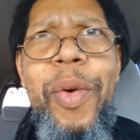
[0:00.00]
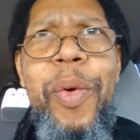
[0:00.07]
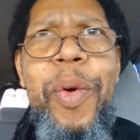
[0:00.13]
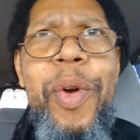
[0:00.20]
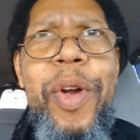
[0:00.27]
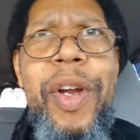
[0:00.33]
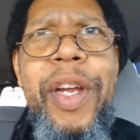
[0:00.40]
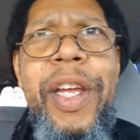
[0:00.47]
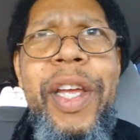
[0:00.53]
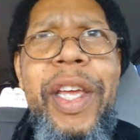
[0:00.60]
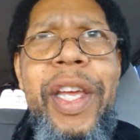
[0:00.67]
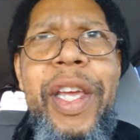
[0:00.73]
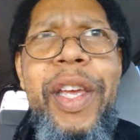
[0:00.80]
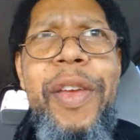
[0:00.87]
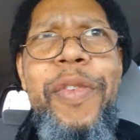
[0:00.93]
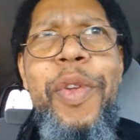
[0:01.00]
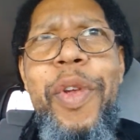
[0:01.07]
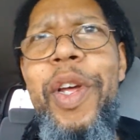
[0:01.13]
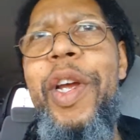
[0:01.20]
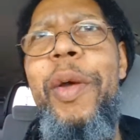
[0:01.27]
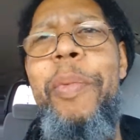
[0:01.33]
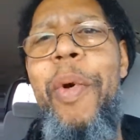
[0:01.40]
or if you
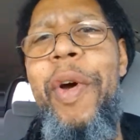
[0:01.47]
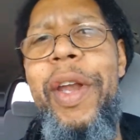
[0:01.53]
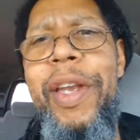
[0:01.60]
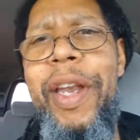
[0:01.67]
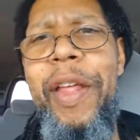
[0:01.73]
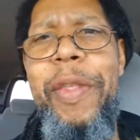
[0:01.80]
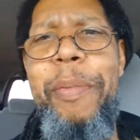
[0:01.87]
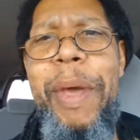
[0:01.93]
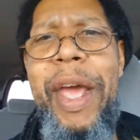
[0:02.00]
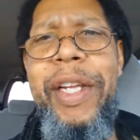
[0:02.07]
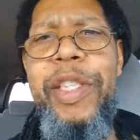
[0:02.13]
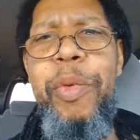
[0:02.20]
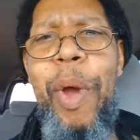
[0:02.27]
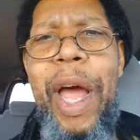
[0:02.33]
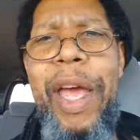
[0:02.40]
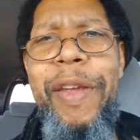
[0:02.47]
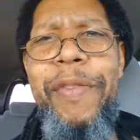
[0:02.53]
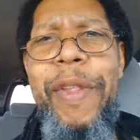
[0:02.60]
look upon another man's wife,